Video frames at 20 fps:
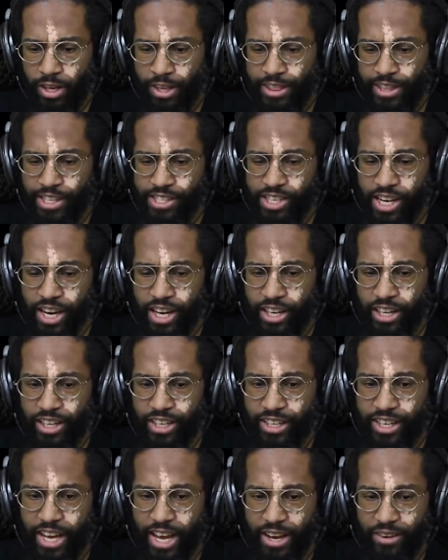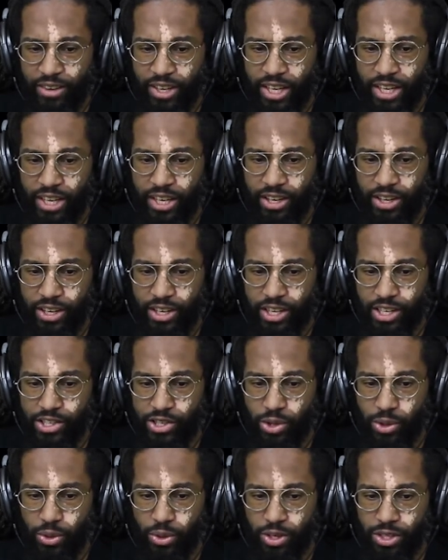This area down here is
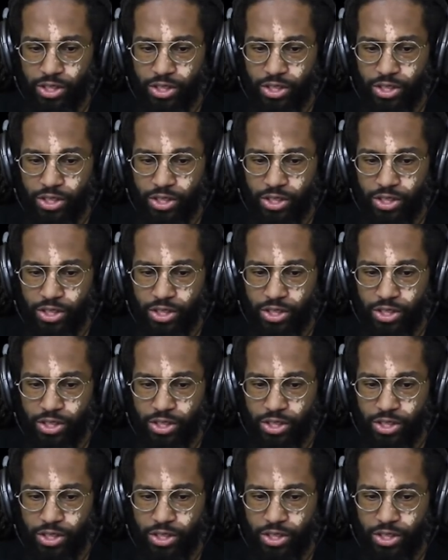going